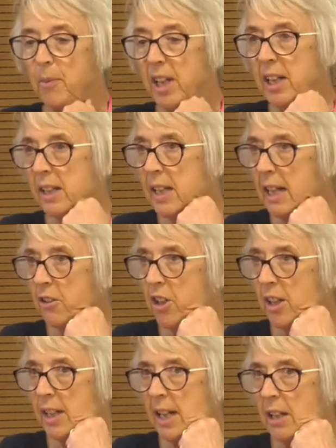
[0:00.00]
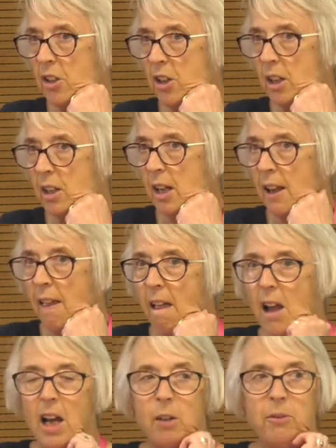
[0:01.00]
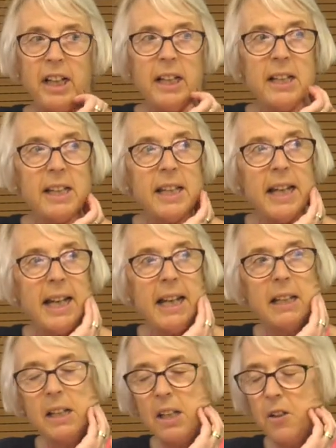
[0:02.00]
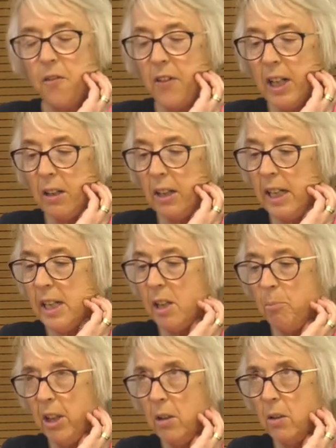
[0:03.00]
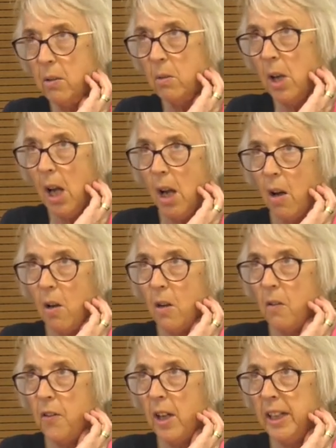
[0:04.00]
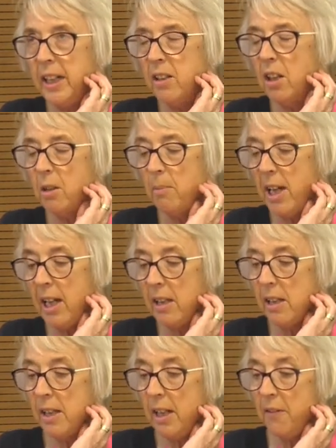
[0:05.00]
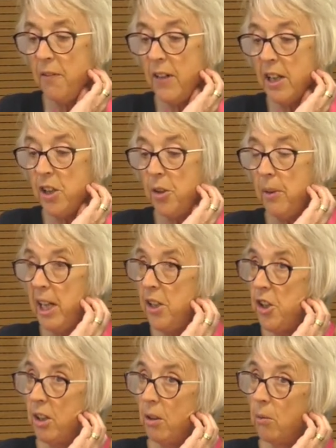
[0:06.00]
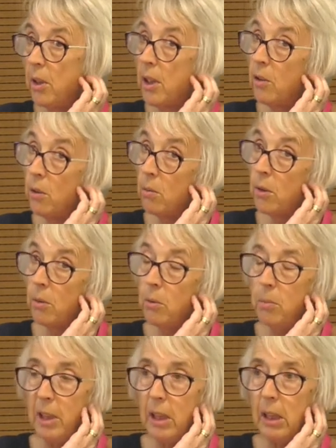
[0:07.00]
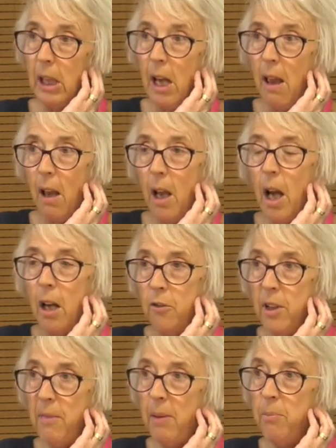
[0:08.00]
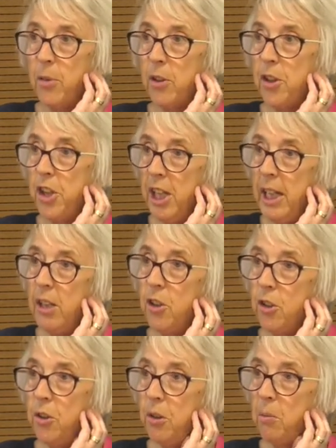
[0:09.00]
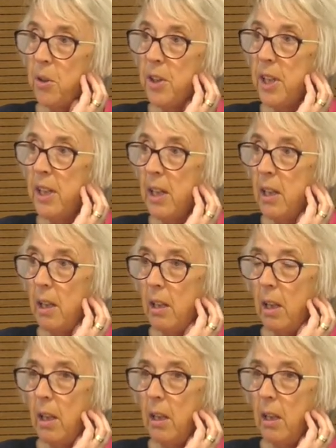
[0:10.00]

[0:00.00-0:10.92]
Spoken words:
etc., etc. And we could say this is fairly typical of a younger man's infatuation with an older woman. And remember, she too was in a,